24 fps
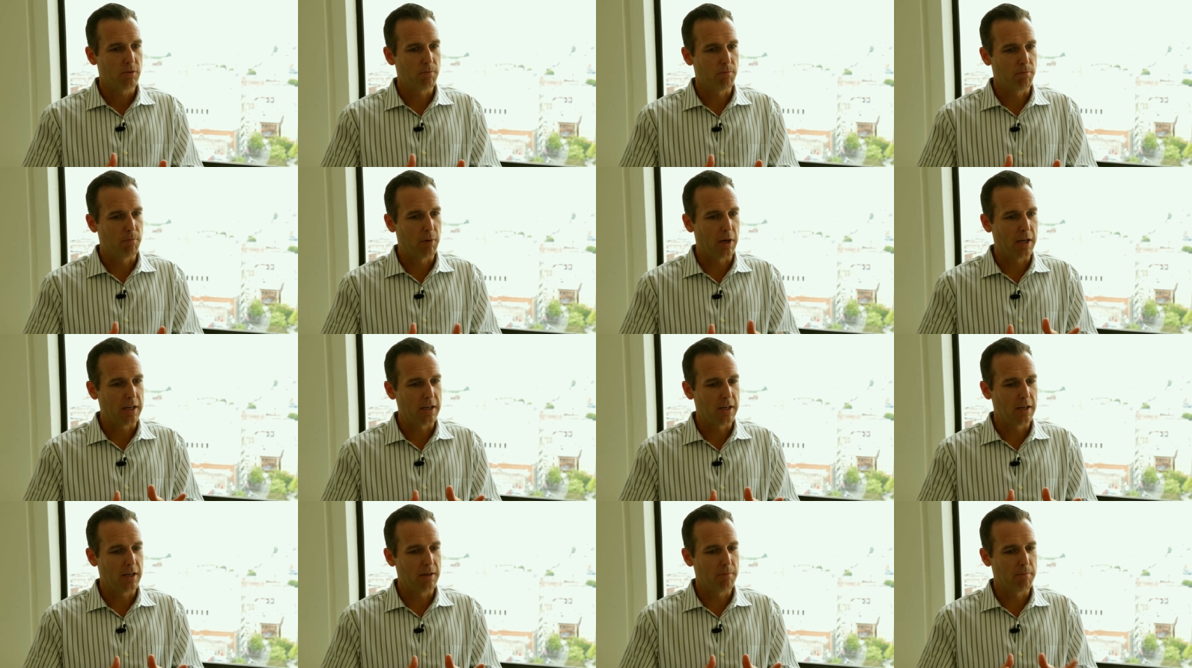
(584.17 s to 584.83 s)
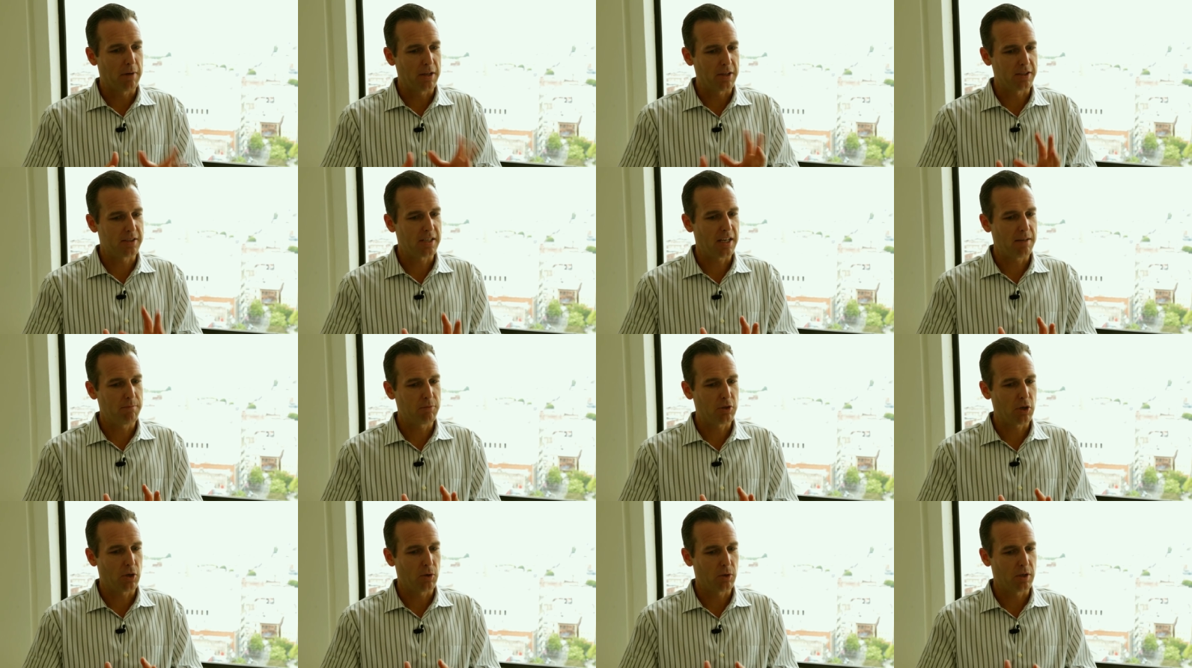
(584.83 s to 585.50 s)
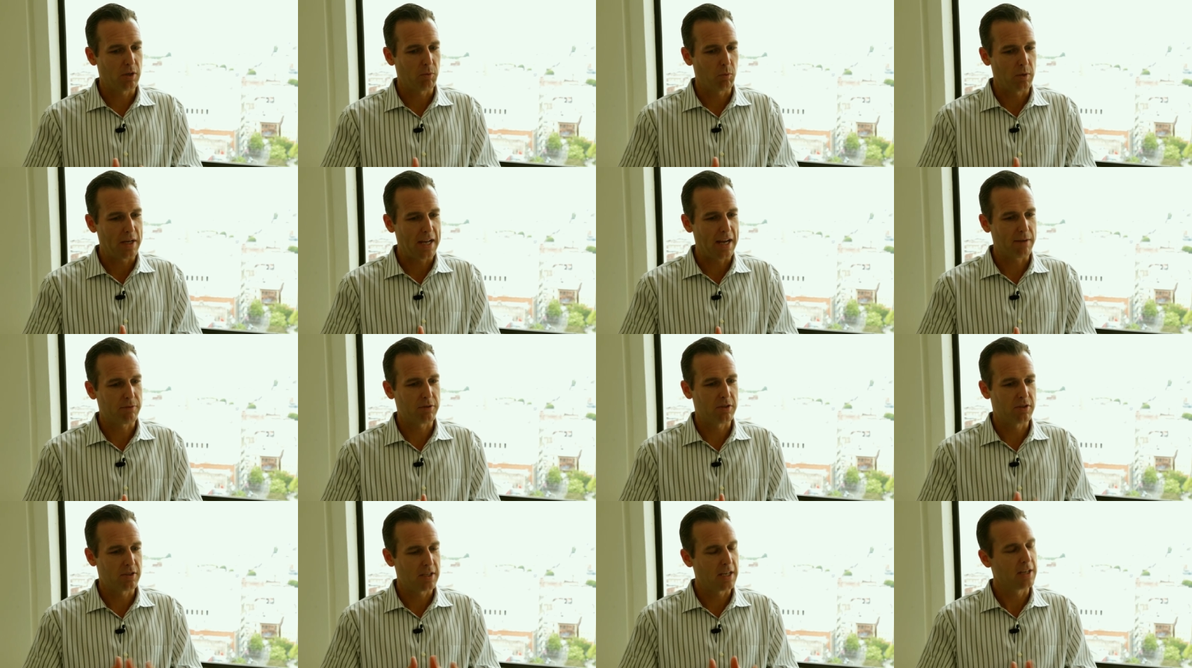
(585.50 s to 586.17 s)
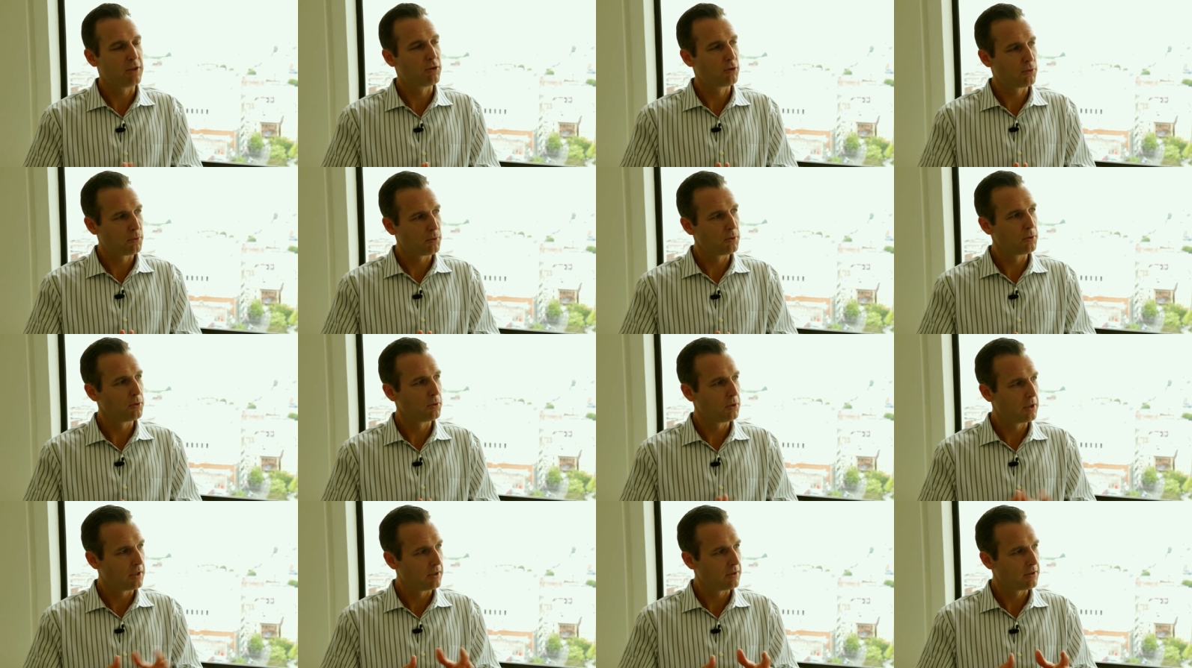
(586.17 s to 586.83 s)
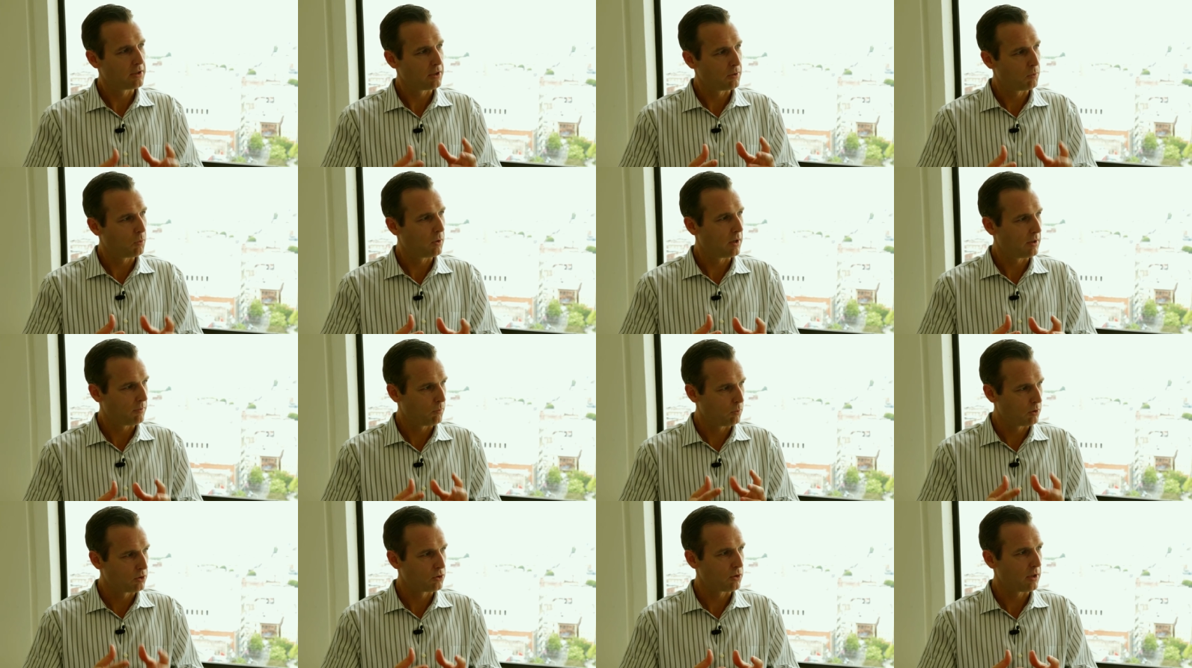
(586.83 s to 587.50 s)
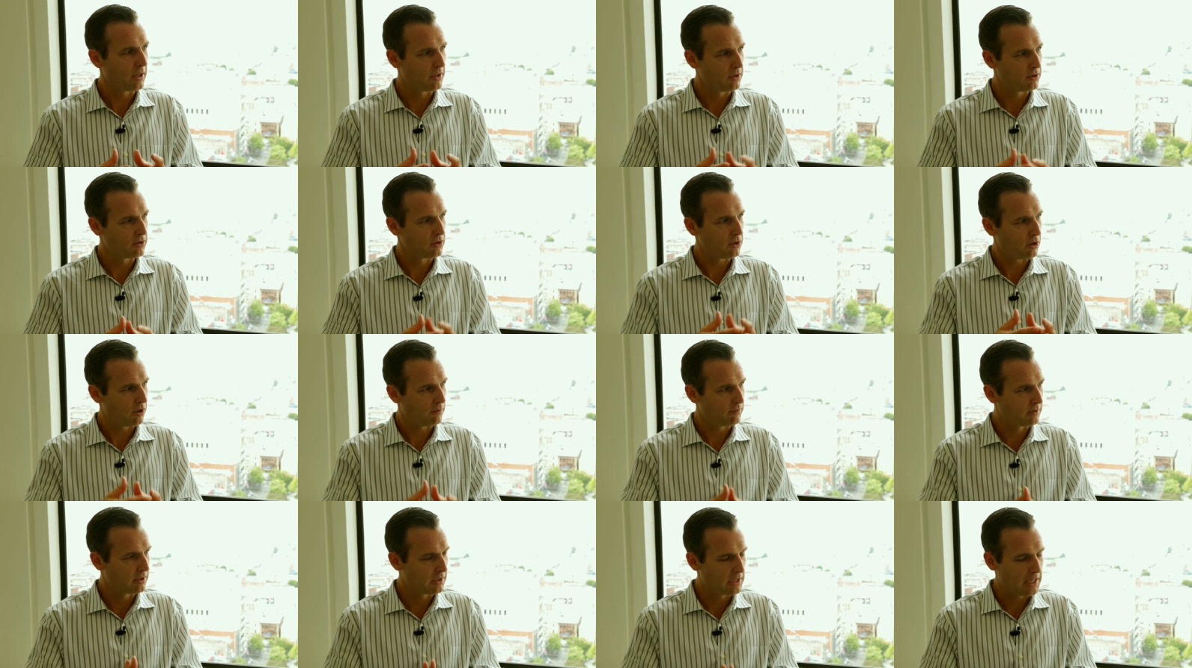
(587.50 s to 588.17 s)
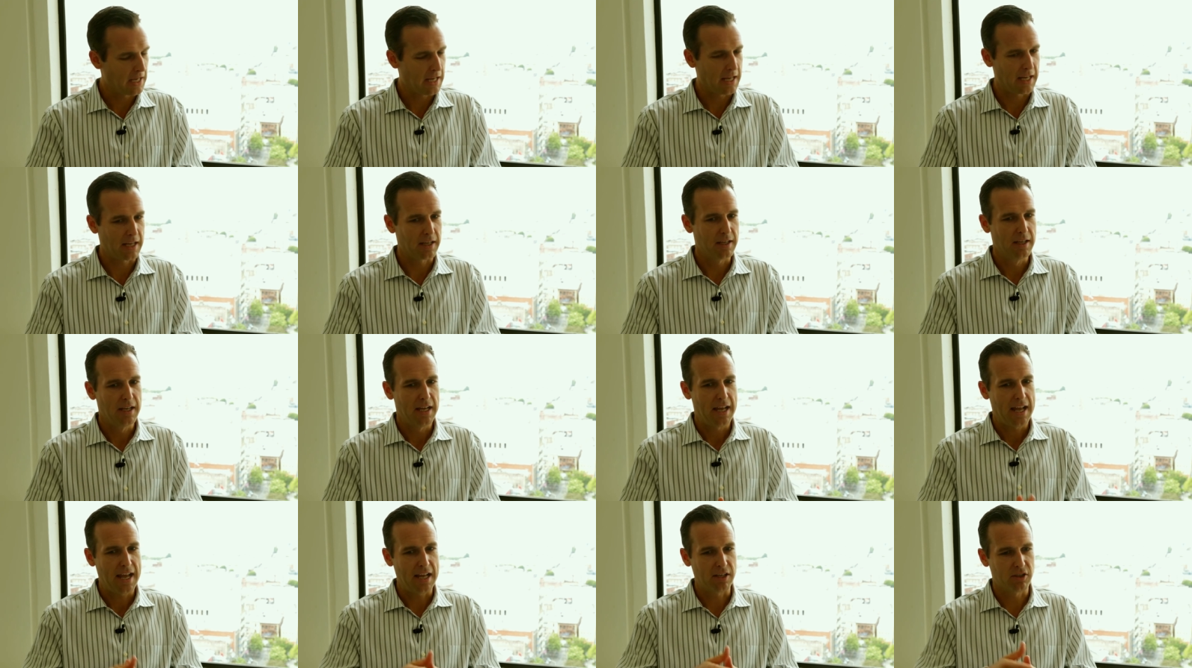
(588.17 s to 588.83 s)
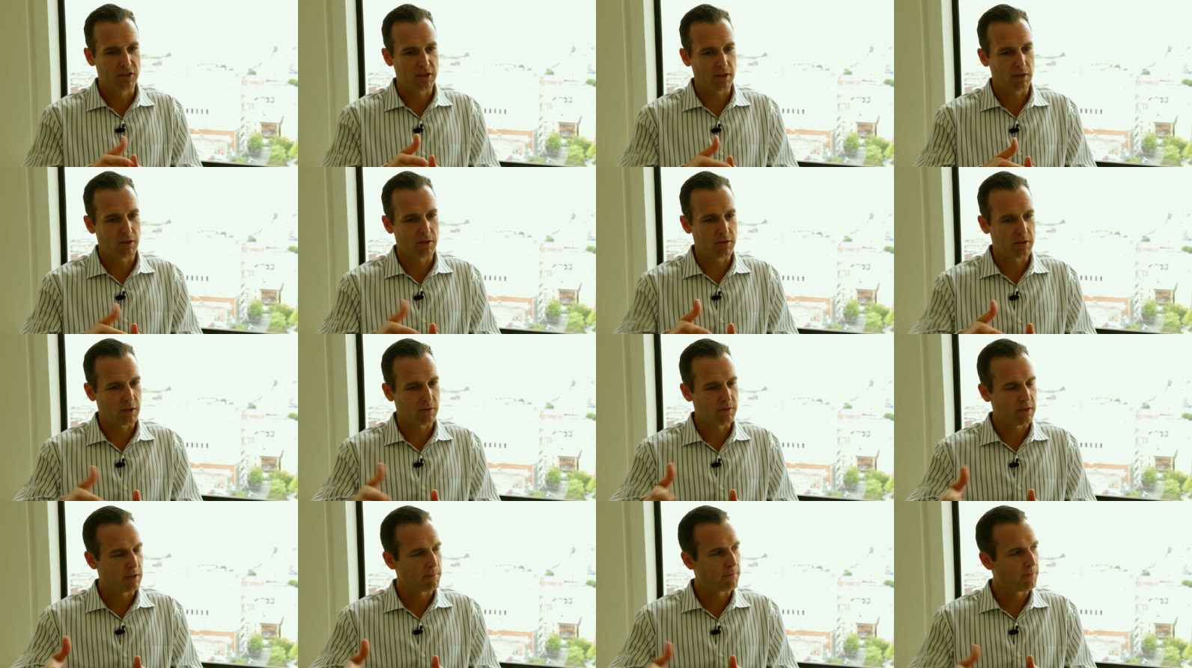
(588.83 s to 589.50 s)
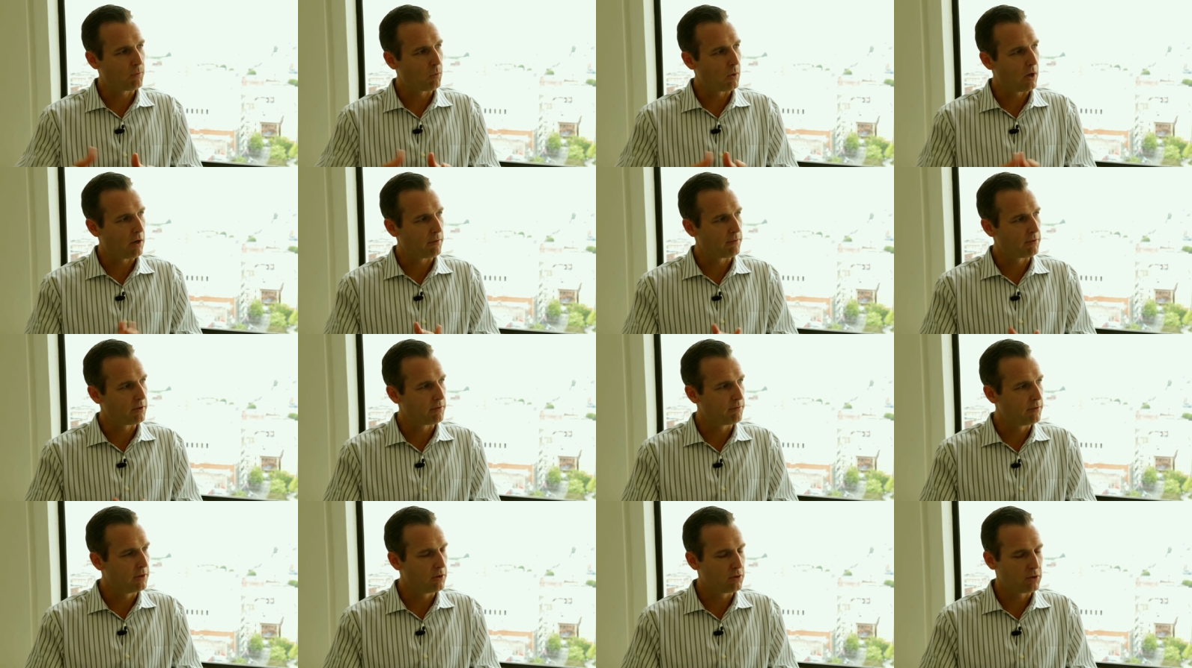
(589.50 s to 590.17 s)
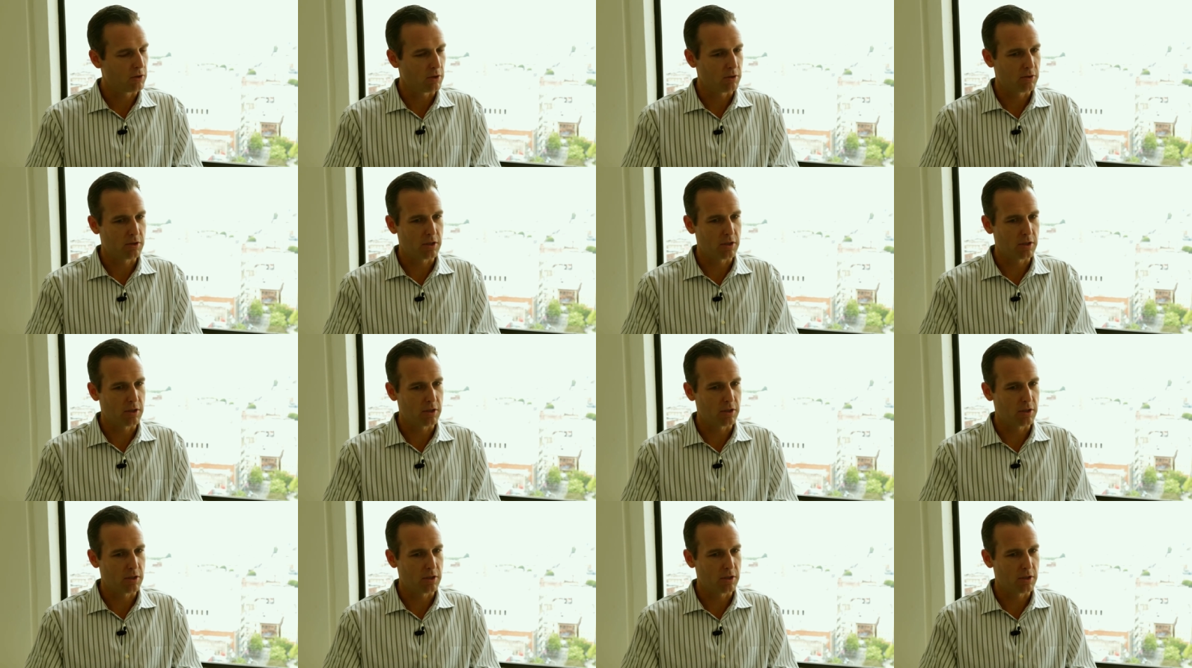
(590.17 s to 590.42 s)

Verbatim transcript: But by the same token, we have to stay true to what we're trying to solve today and set ourselves up well for the future.